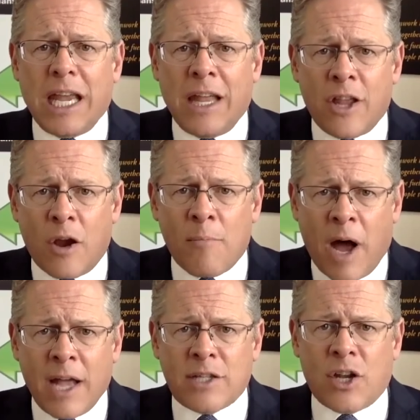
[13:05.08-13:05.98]
in their
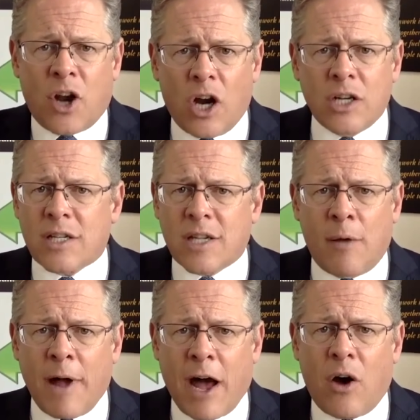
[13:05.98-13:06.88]
minds and hearts
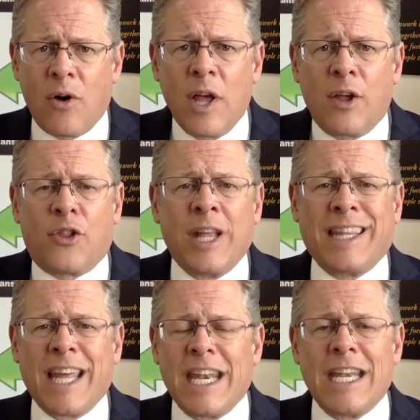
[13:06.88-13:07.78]
somehow think
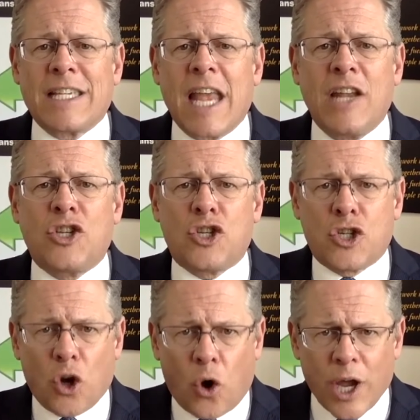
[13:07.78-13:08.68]
that it is a
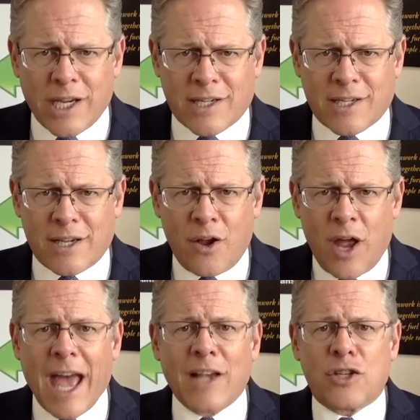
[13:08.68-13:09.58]
choice
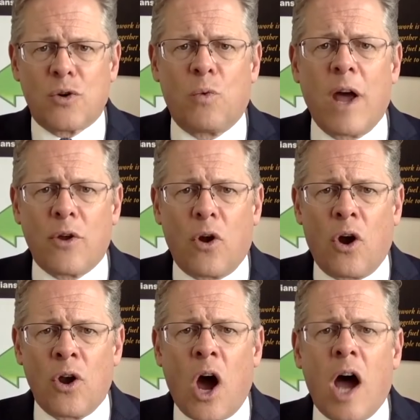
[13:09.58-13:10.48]
as to whether
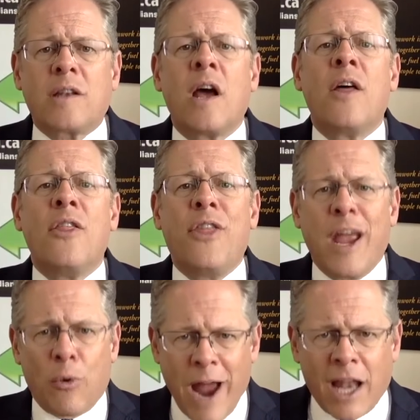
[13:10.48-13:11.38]
or not they
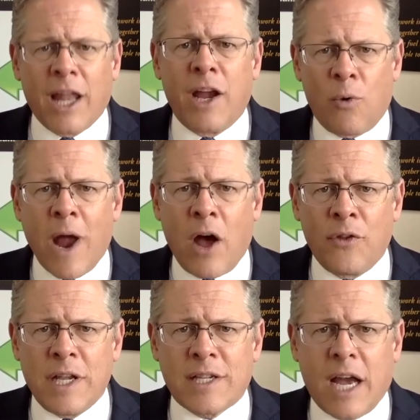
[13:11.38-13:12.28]
rally around
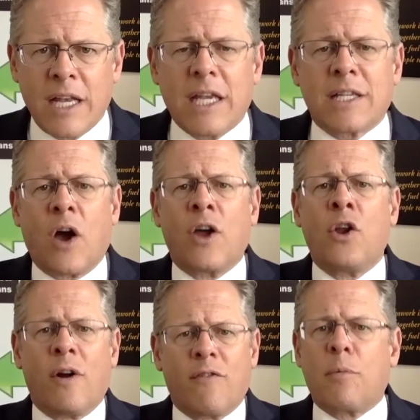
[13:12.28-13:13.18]
these ideas. Now, I
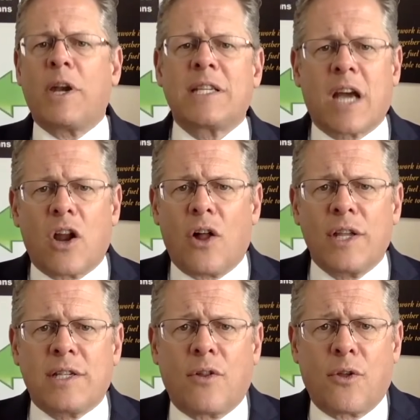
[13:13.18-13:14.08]
know everybody's got all
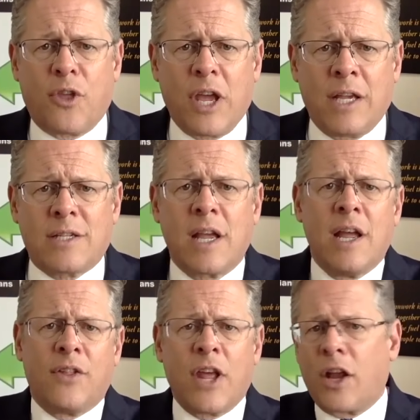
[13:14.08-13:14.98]
these other things
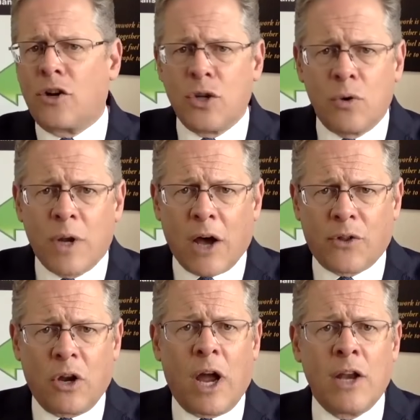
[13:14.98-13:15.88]
that they're doing out
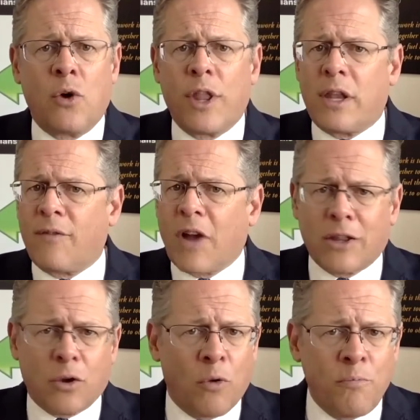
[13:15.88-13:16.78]
there. I know that they've
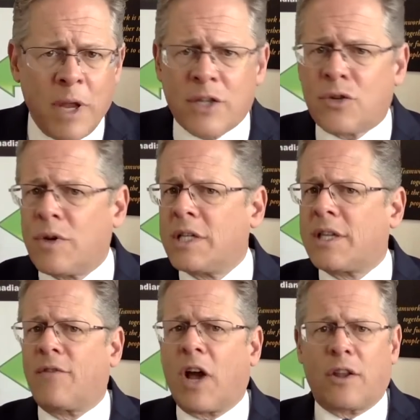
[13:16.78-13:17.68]
got their own ministries,
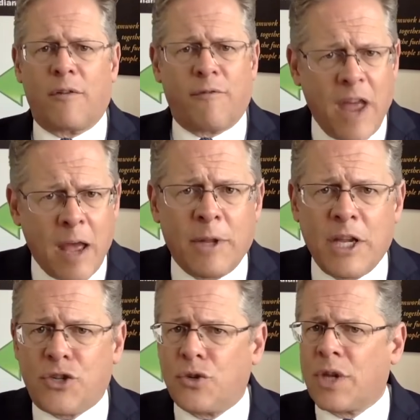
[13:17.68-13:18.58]
they've got their family
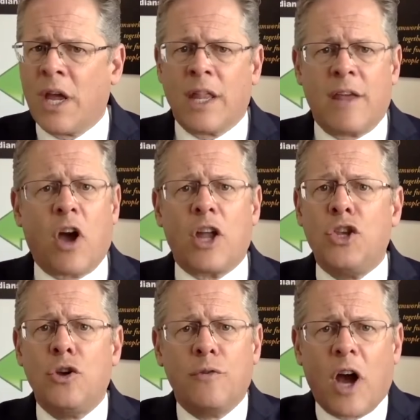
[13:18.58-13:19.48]
issues,
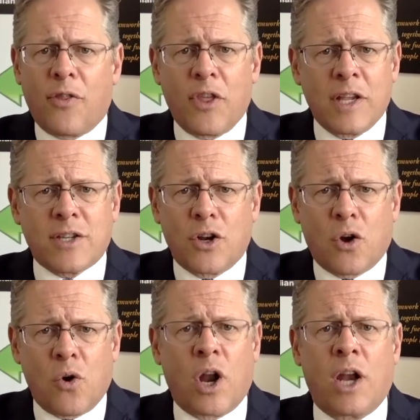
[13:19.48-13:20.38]
you've got things that are
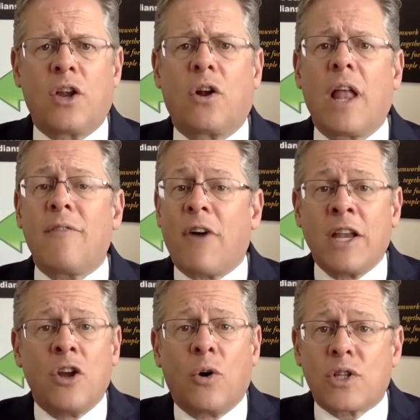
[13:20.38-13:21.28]
going on in your life. I
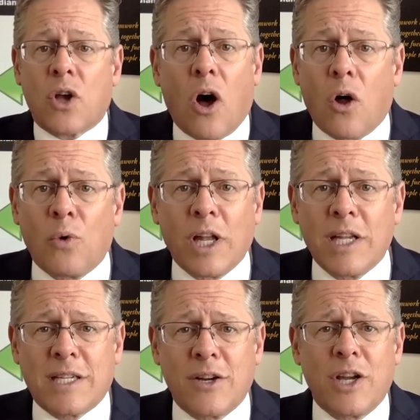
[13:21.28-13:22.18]
know it's all really
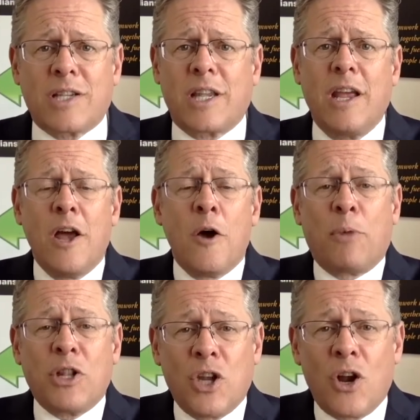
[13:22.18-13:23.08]
serious
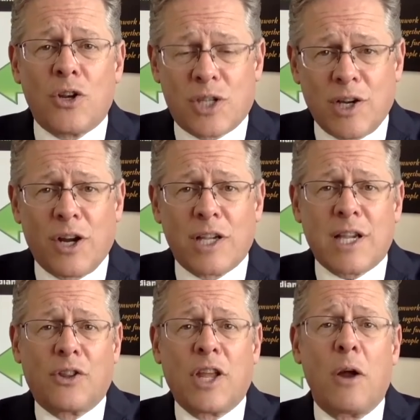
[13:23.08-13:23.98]

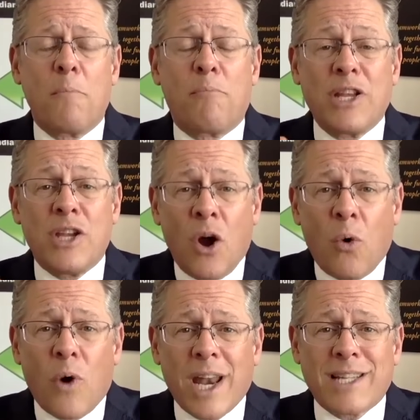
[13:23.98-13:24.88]
out there, but you know
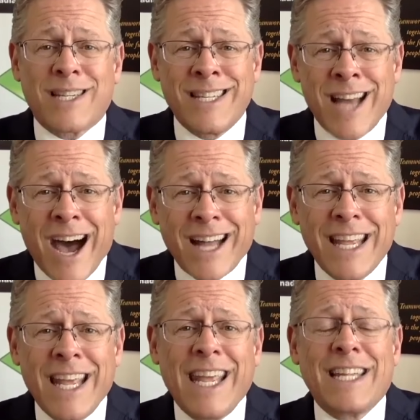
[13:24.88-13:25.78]
what? It's not
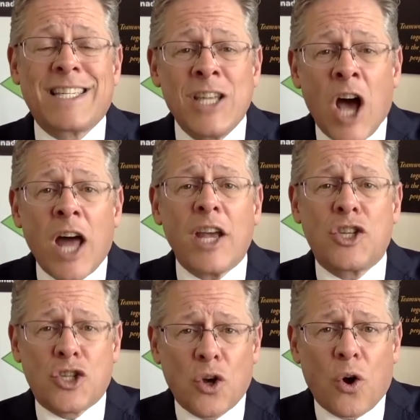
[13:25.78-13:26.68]
a
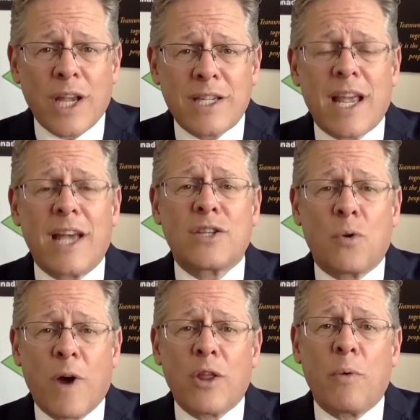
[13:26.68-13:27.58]
choice as to
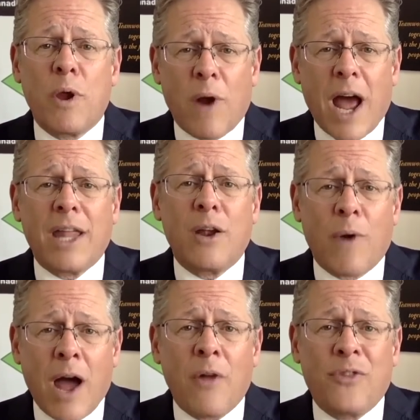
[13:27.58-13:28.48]
whether we rally
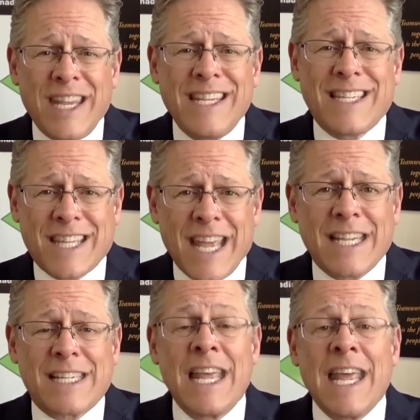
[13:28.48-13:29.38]
around these
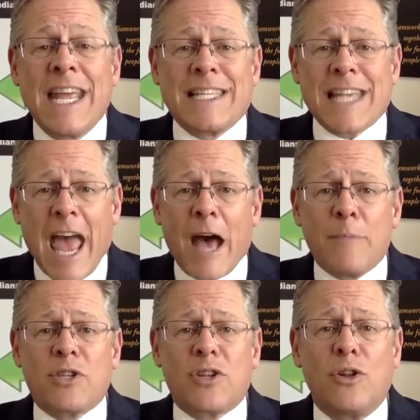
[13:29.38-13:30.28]
things. It's
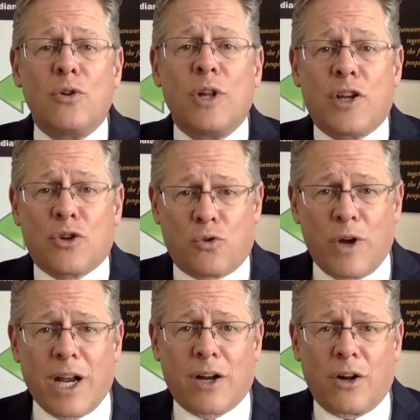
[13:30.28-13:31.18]
absolutely
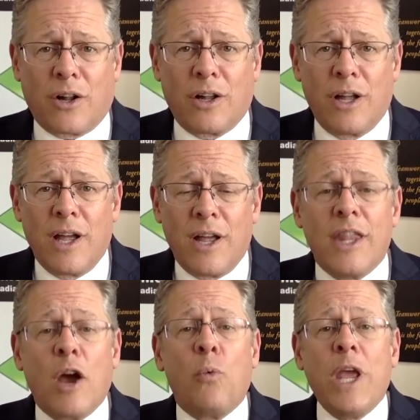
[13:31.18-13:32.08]
critical
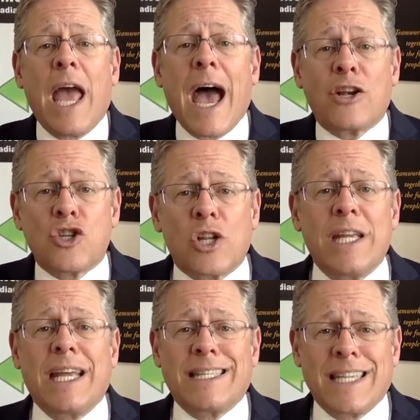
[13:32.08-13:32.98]
that we actually
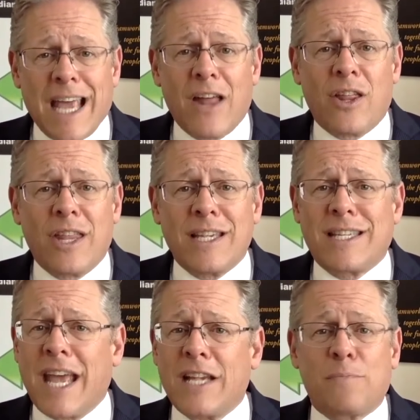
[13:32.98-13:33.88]
get together these
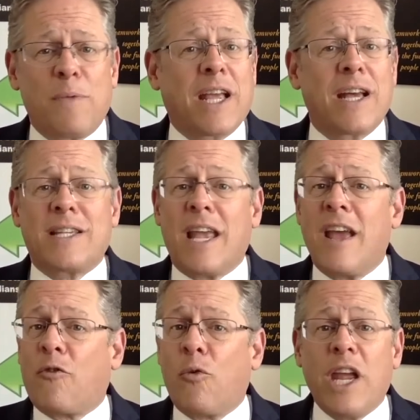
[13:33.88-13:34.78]
days, because
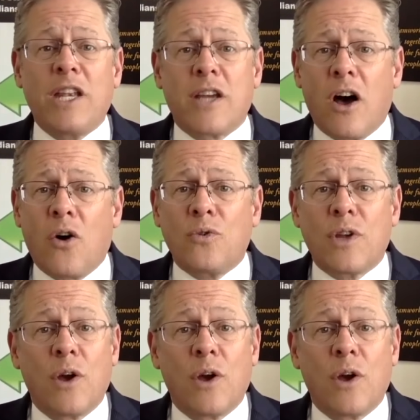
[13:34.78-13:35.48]
if we don't,